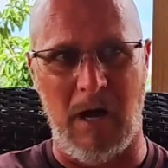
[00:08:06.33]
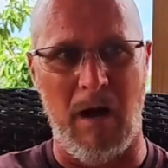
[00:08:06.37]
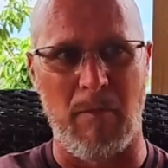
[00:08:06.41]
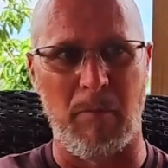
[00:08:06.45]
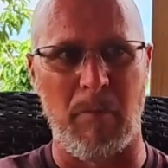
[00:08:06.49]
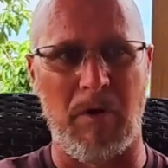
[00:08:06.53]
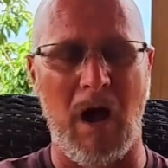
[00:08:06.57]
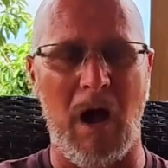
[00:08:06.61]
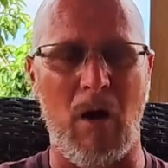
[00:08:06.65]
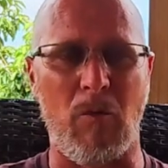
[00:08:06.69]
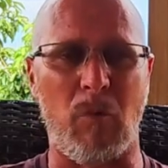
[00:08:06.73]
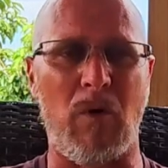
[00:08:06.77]

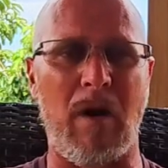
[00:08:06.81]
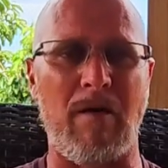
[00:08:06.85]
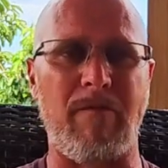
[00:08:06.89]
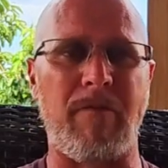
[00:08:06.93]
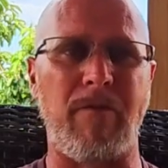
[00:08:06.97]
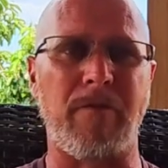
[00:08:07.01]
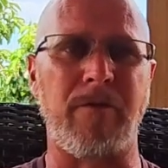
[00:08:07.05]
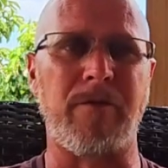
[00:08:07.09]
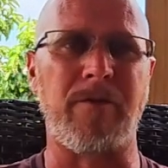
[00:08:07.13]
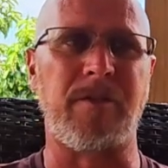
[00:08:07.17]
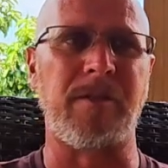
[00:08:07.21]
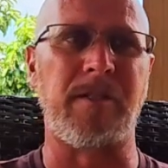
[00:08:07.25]
I'm not
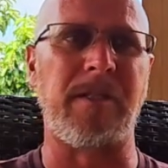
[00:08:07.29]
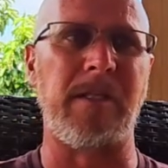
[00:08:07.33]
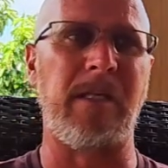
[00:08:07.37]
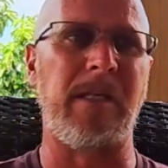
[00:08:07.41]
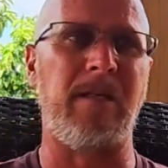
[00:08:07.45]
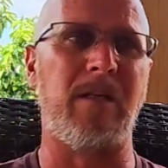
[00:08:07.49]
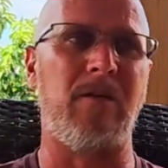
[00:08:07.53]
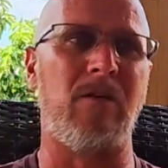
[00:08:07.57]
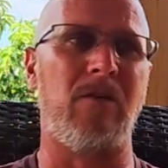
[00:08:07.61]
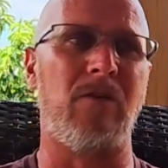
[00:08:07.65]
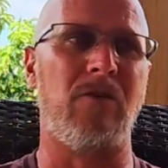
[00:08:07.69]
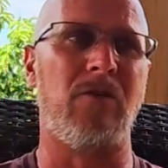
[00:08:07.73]

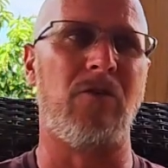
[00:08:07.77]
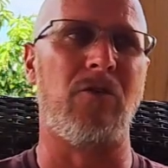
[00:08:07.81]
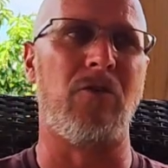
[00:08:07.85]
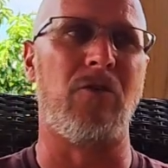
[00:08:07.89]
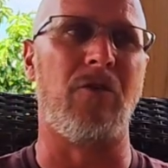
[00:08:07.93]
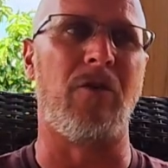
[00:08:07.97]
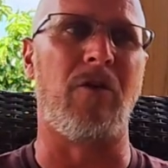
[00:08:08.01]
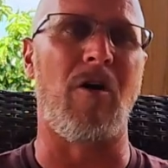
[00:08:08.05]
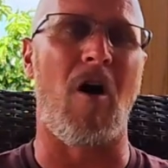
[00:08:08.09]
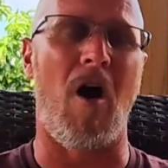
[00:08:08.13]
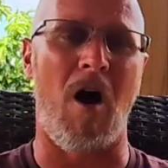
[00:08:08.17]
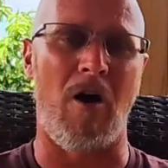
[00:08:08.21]
referencing to
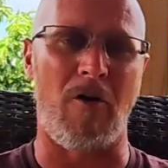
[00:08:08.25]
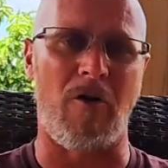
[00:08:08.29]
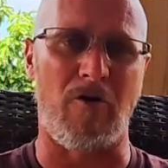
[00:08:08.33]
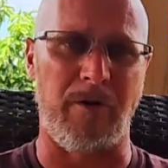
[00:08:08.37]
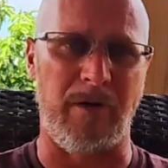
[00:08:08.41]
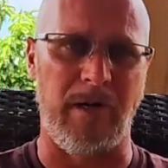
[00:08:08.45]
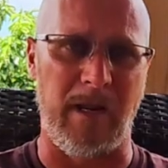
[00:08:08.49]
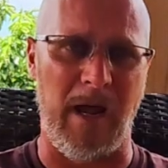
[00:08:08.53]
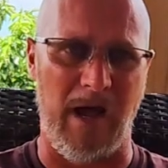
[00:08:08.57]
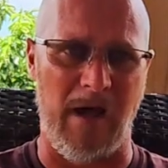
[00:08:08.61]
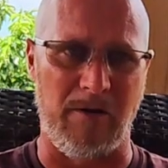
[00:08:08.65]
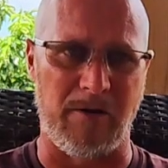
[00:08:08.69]
the
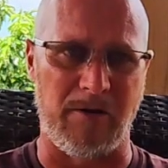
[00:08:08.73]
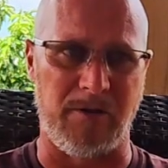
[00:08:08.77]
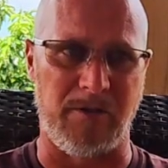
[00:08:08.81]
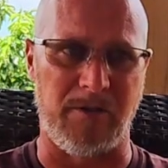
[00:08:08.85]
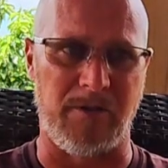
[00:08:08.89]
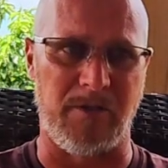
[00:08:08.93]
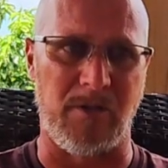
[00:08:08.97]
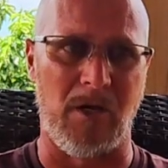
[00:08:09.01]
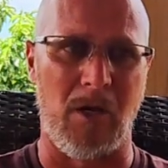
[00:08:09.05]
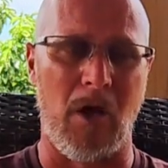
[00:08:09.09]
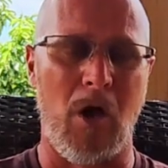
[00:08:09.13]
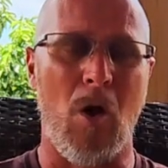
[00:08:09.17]
concrete
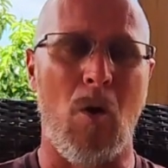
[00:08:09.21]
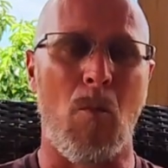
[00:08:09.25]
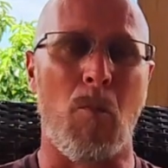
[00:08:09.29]
houses,